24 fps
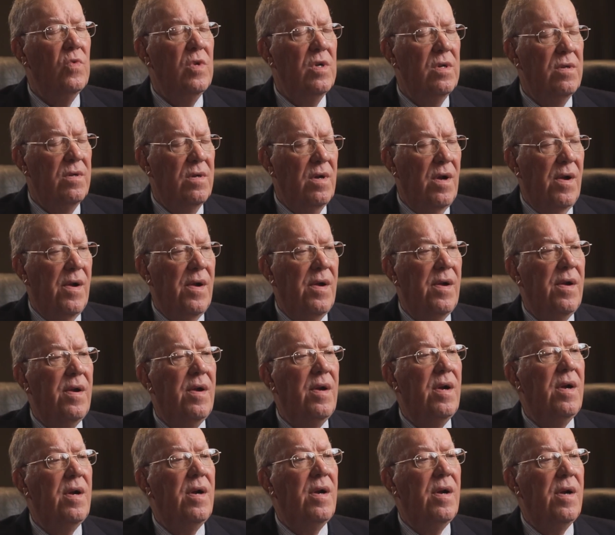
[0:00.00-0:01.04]
or,
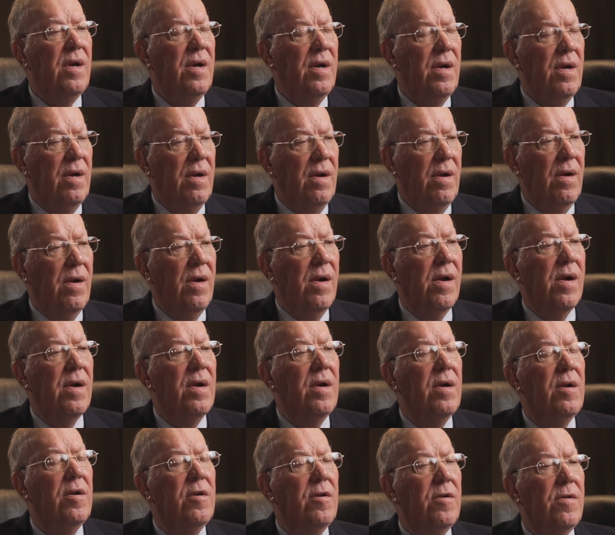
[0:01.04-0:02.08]
you know,
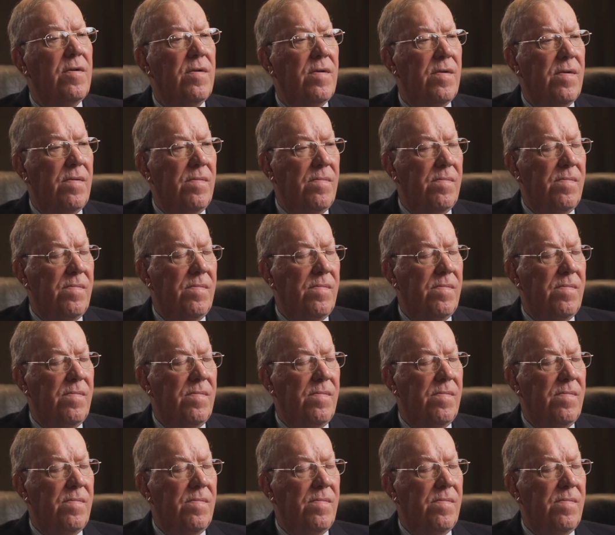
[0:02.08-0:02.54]
I just, I